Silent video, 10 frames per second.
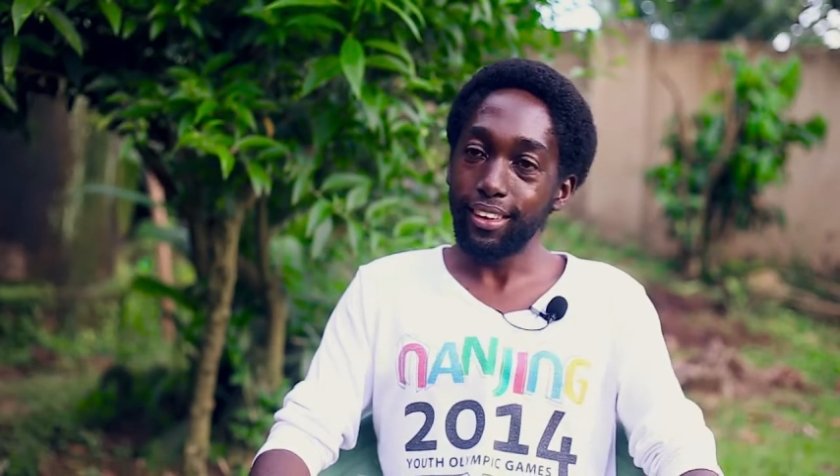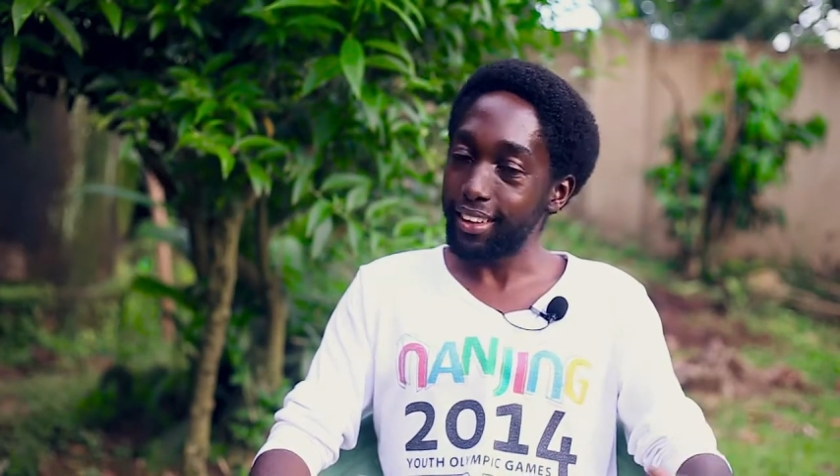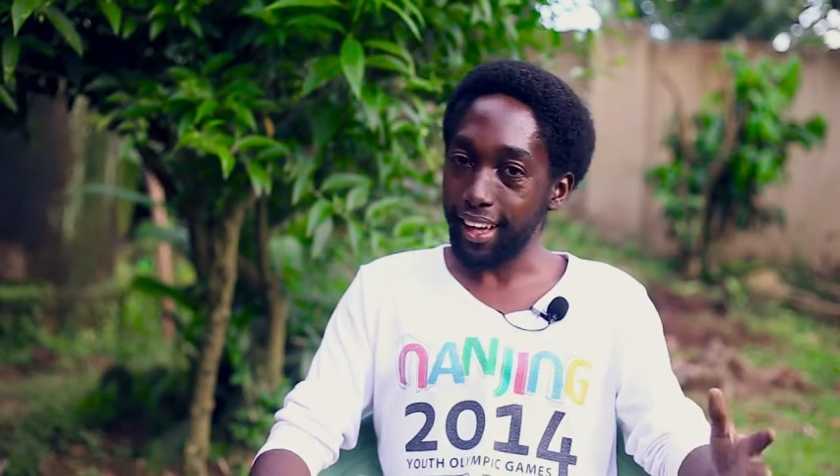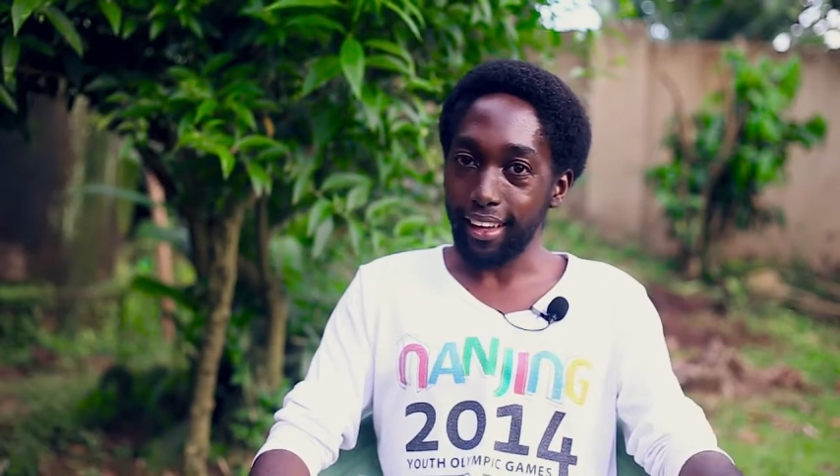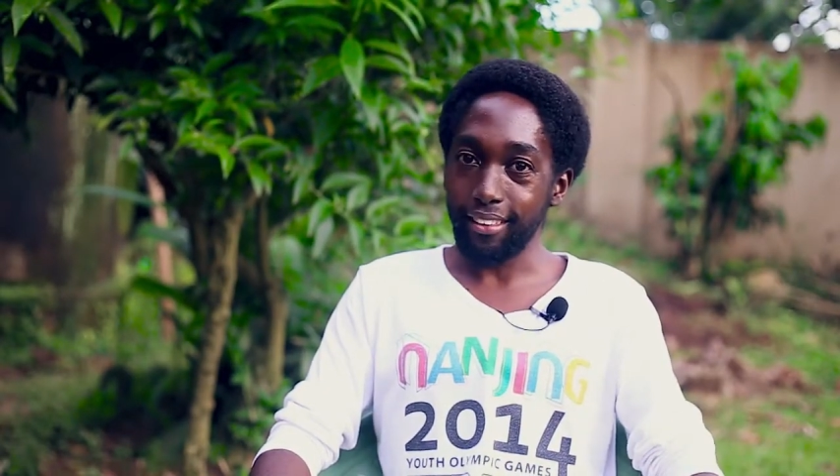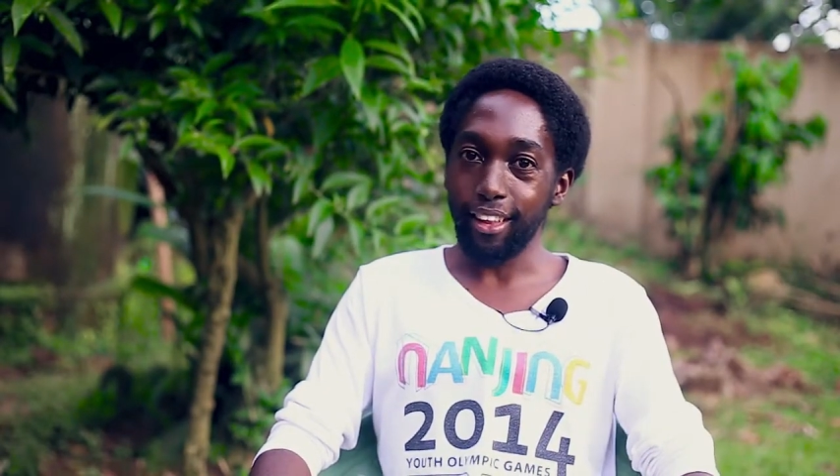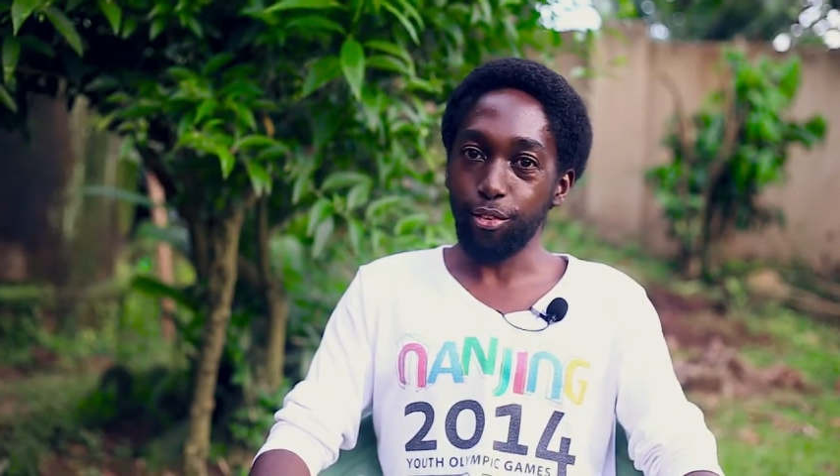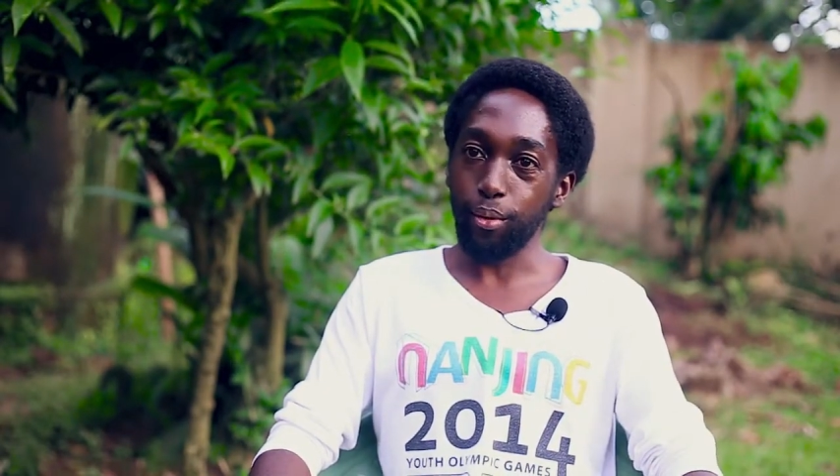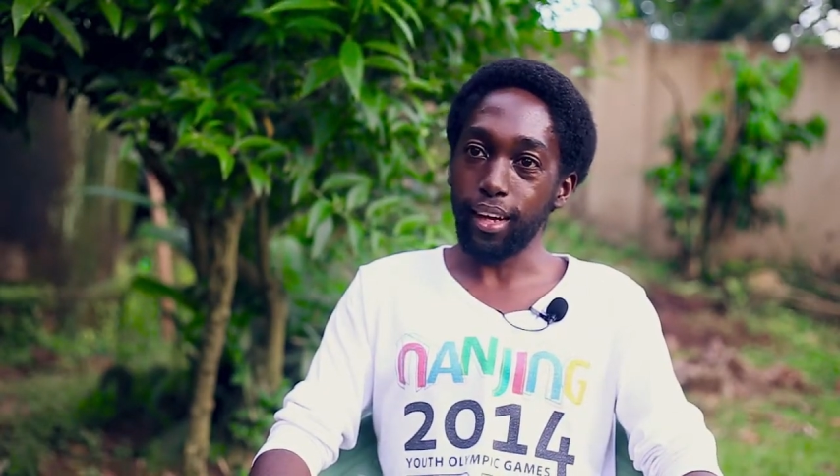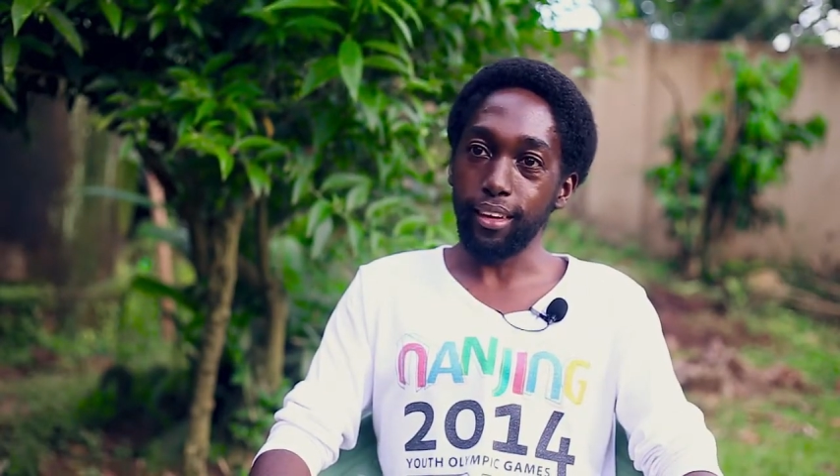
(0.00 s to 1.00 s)
Yeah,
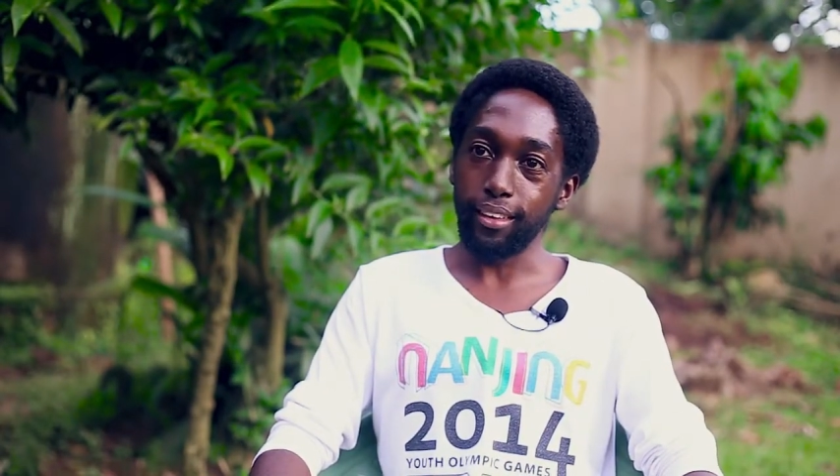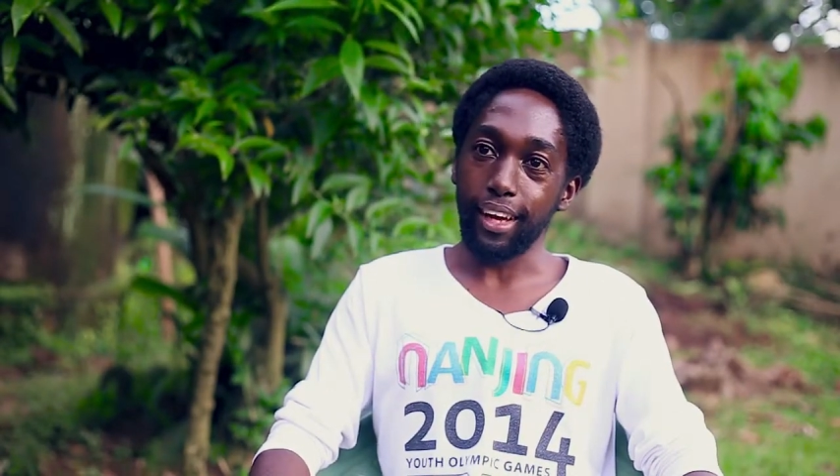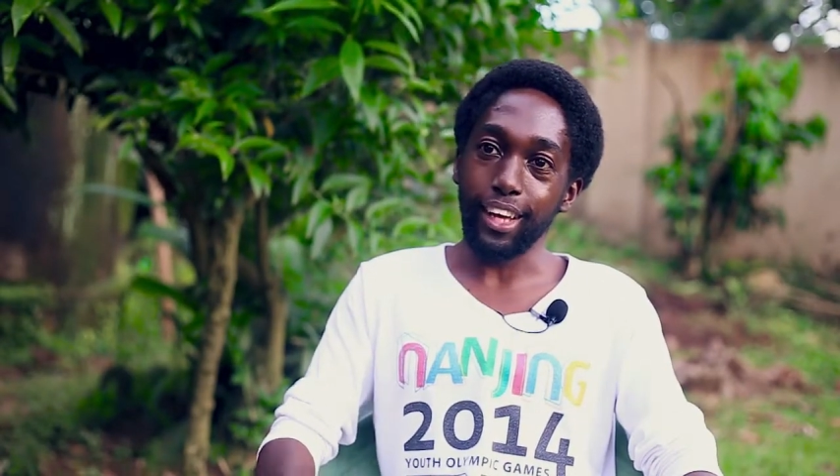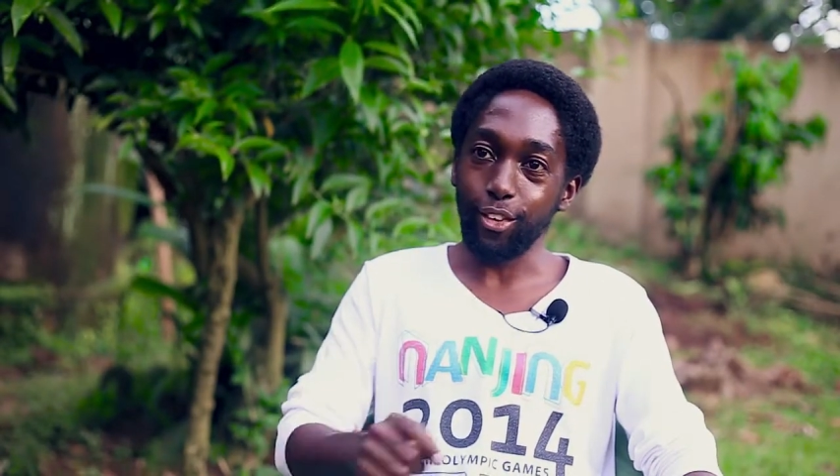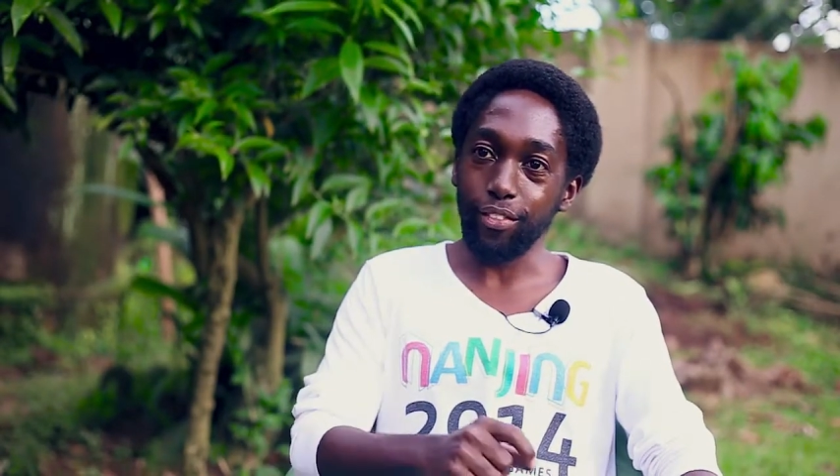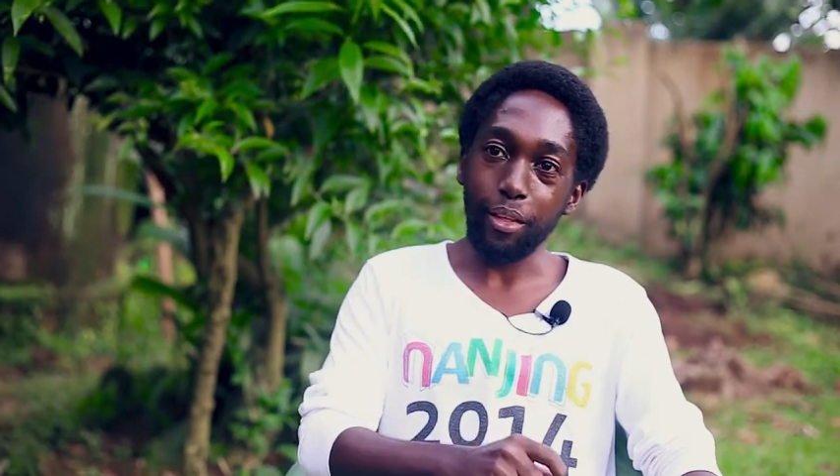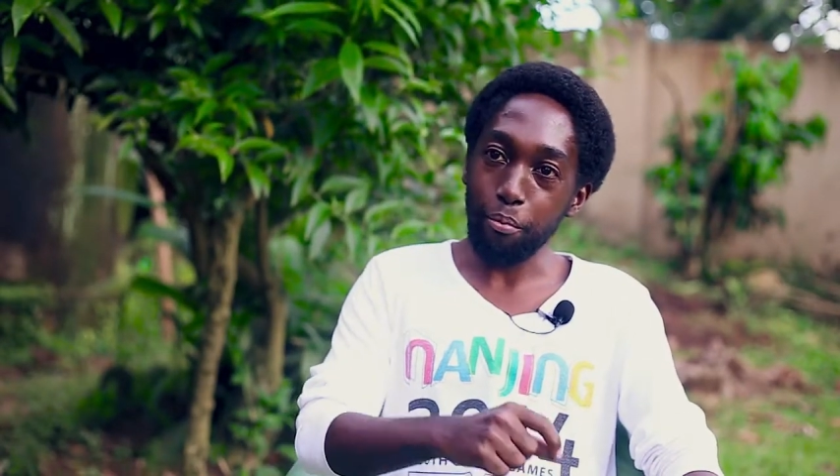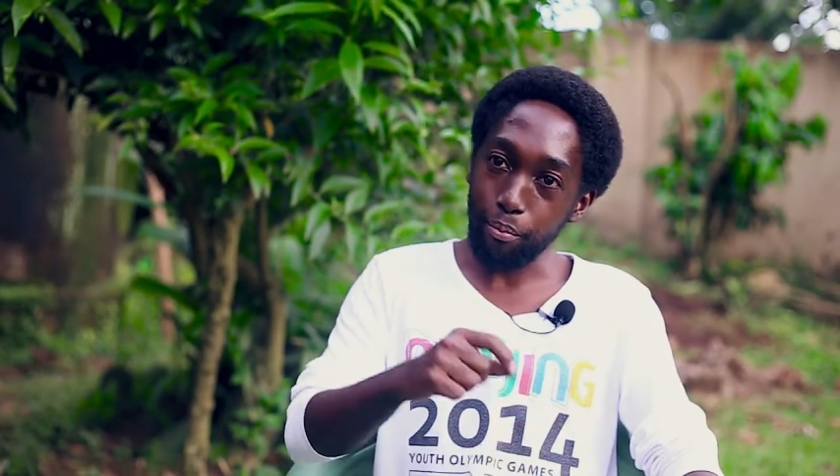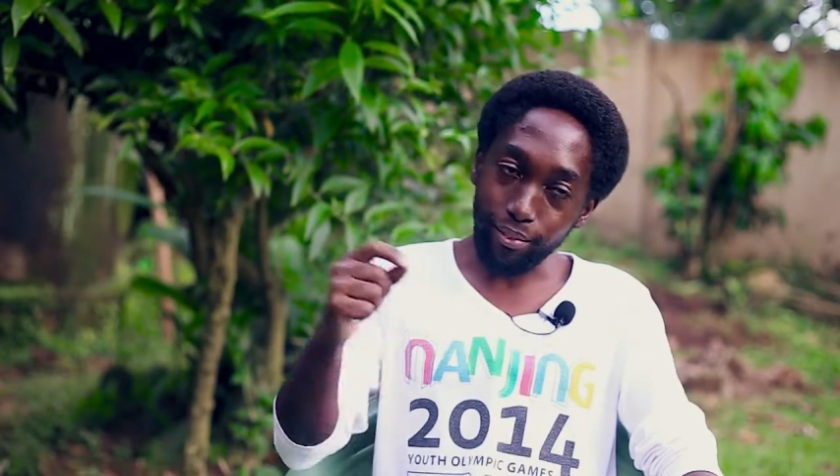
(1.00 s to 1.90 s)
that's where I got the